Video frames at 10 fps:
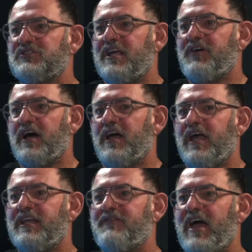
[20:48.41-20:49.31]
never
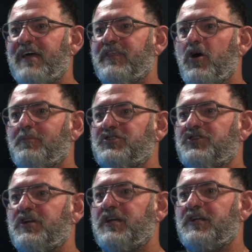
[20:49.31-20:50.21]
he never had the
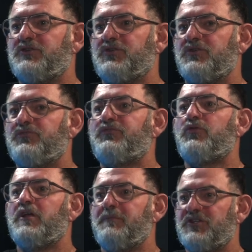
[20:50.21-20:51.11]
opportunity to
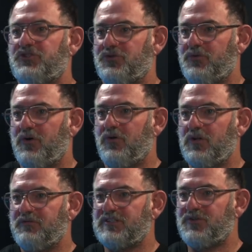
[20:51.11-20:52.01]
fully mature all
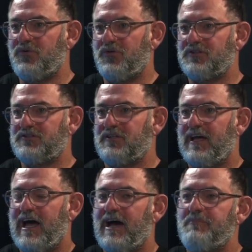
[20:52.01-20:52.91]
of his thoughts. Mm
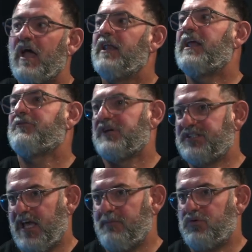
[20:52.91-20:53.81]
-hmm. um, another
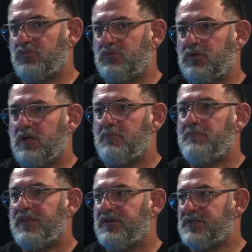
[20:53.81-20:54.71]
example,
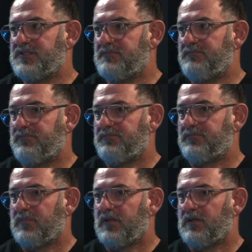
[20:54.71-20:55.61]
Methodism.
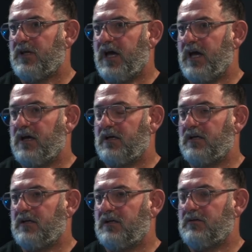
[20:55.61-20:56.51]
Uh,
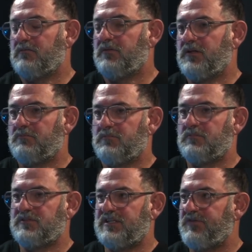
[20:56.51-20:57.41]
the
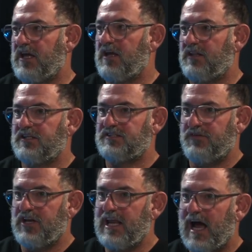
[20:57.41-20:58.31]
17, in the
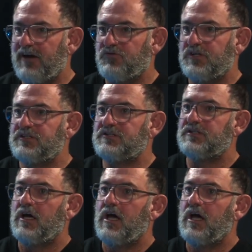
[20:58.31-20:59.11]
1700s mm-hmm.